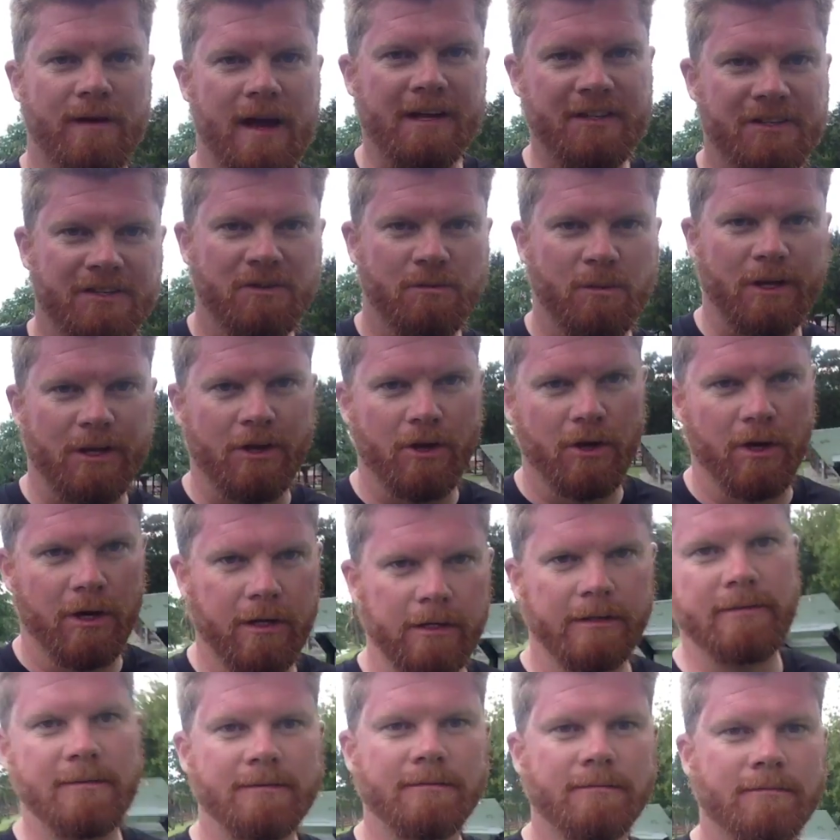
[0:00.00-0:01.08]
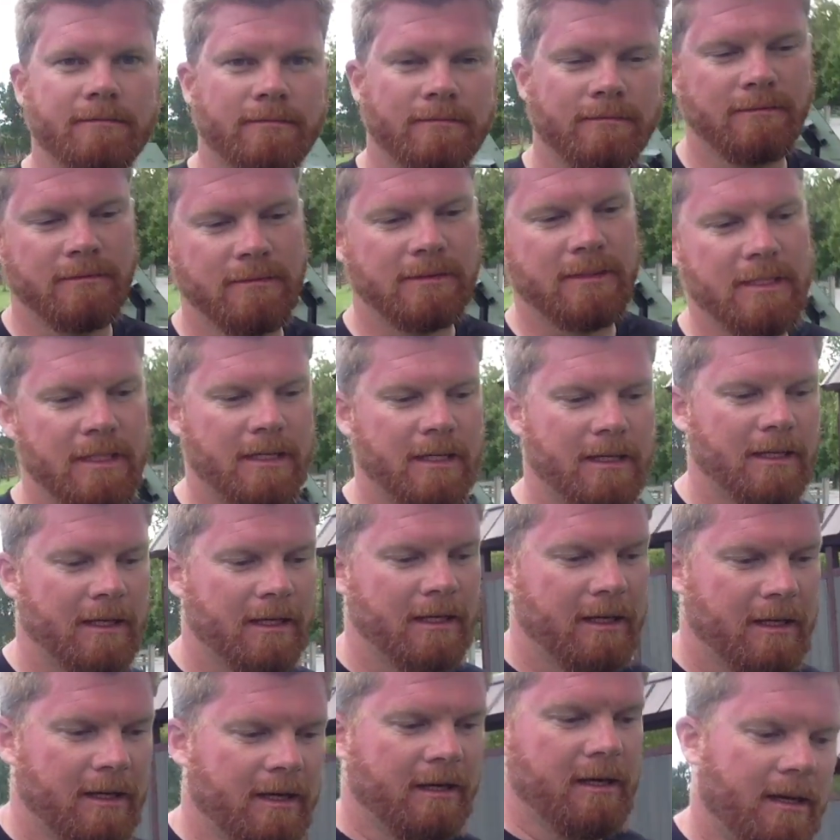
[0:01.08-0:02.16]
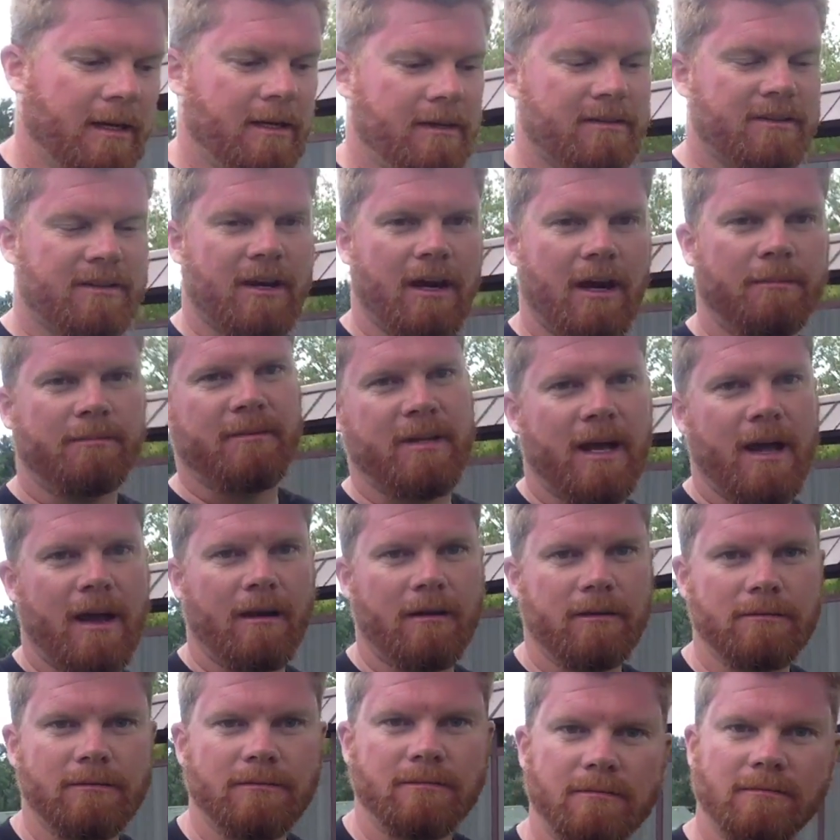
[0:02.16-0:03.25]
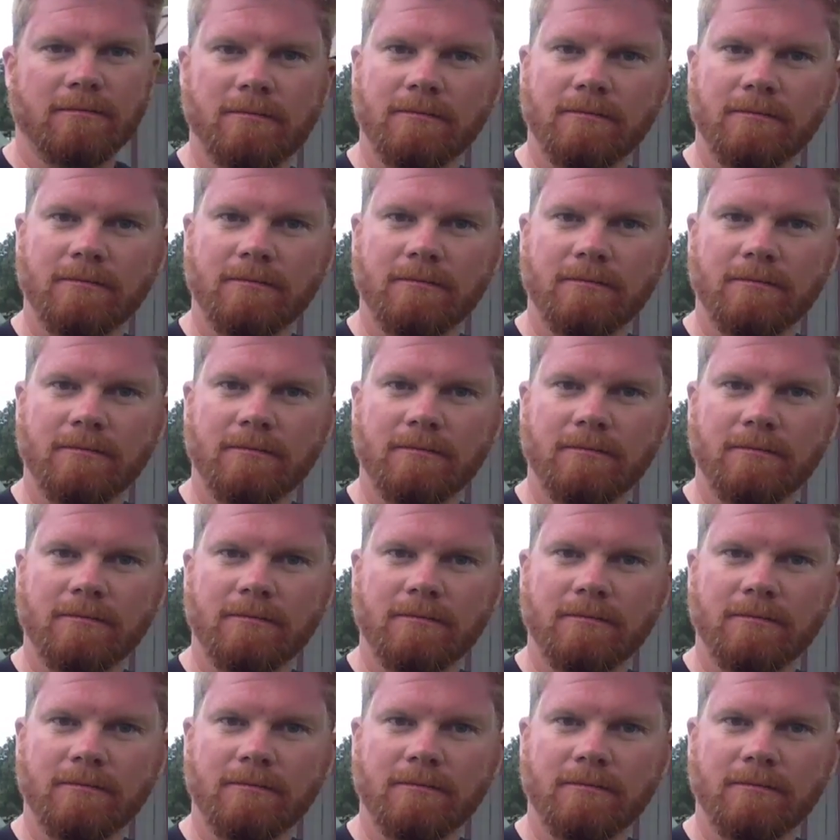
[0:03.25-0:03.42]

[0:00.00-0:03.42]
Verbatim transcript: fast as we could, topped out,